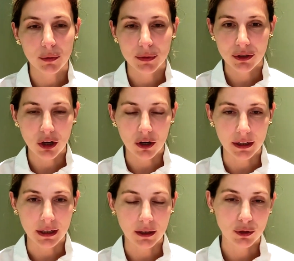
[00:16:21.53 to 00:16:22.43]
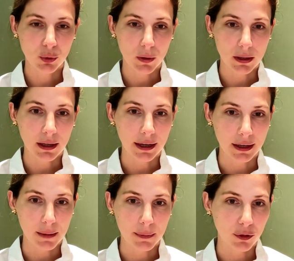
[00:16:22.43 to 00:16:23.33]
I was talking to a
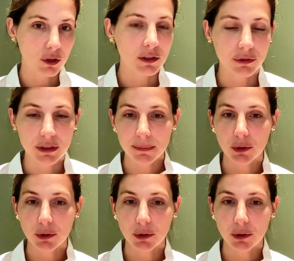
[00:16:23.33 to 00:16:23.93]
client about the difference